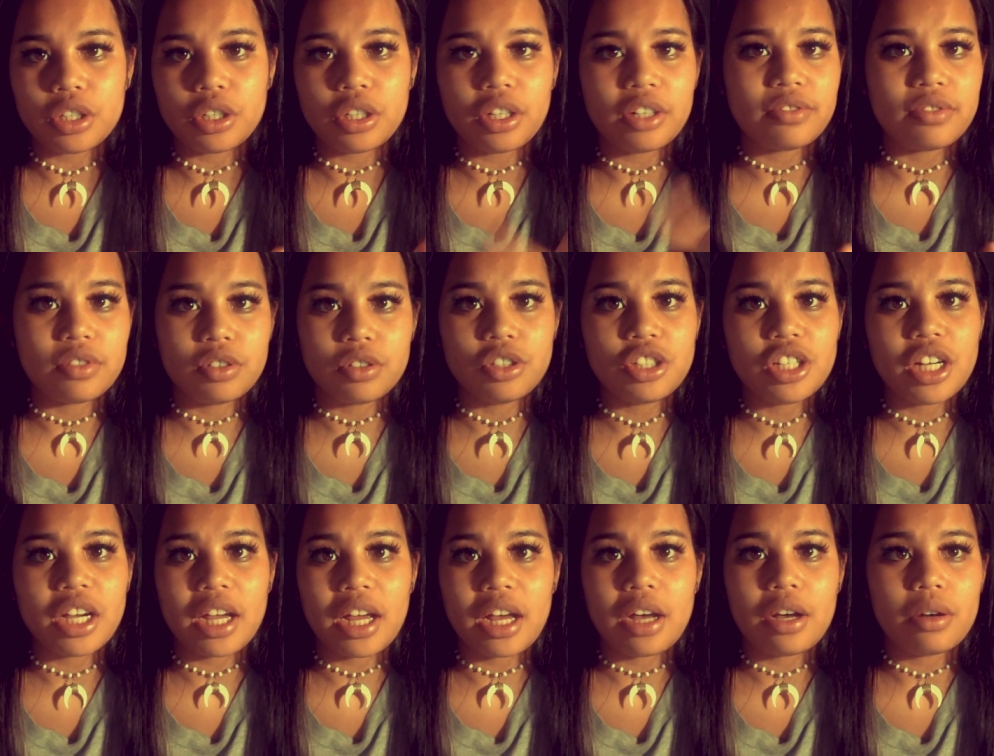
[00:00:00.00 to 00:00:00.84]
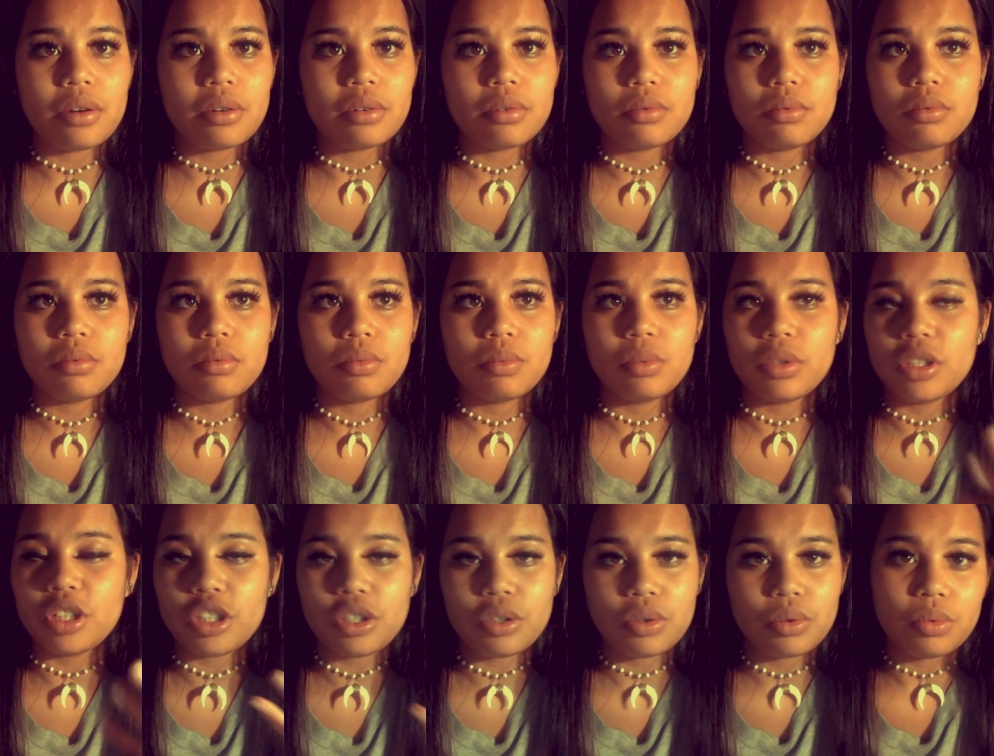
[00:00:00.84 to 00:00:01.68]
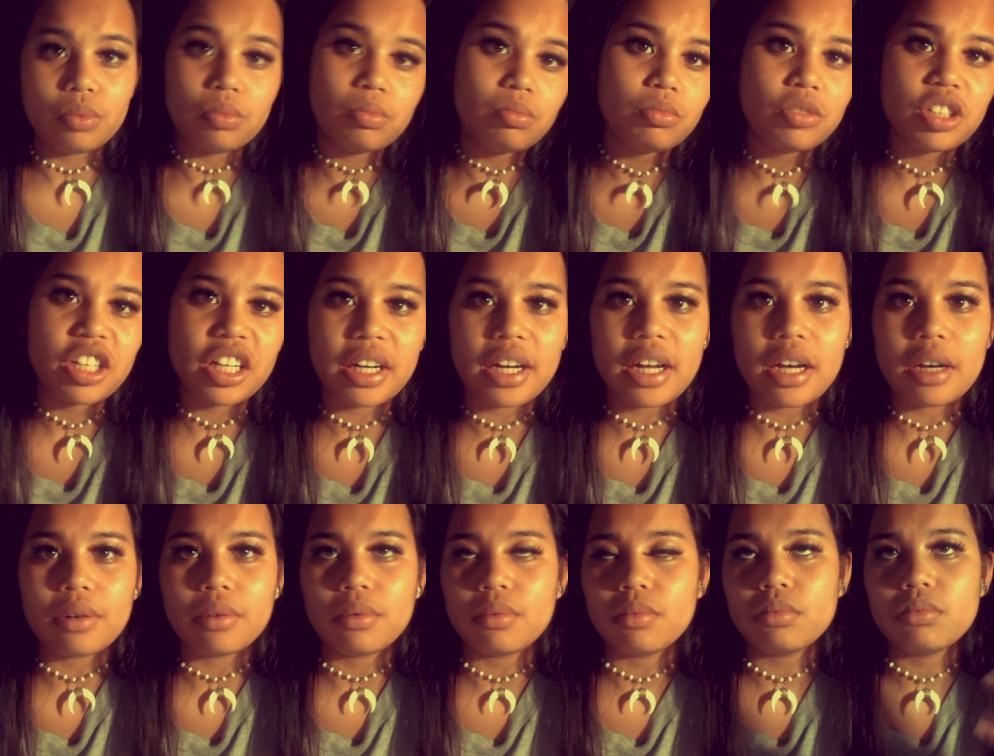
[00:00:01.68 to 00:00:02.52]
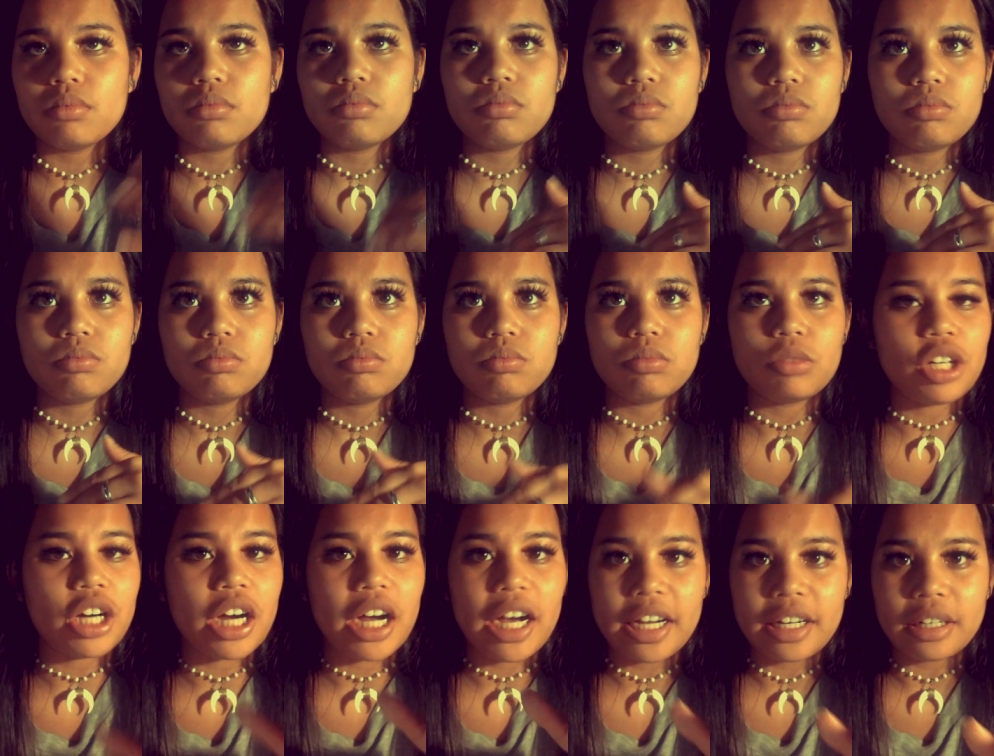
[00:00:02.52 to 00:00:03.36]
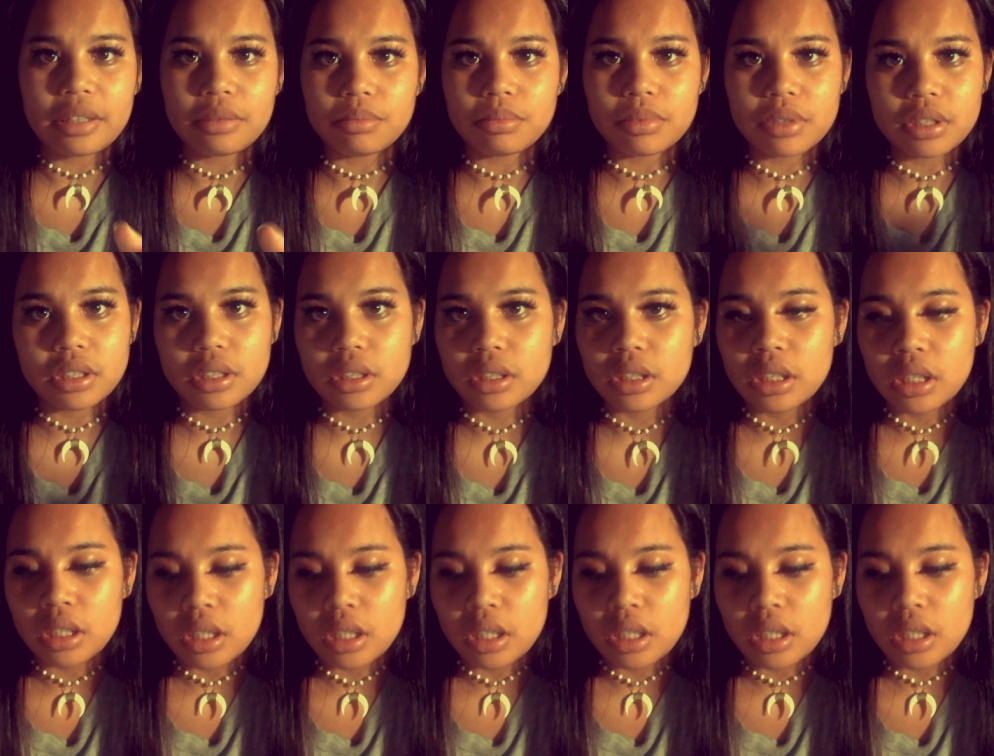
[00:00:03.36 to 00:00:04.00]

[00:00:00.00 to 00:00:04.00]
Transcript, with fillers: You can to check out when you check it out your items.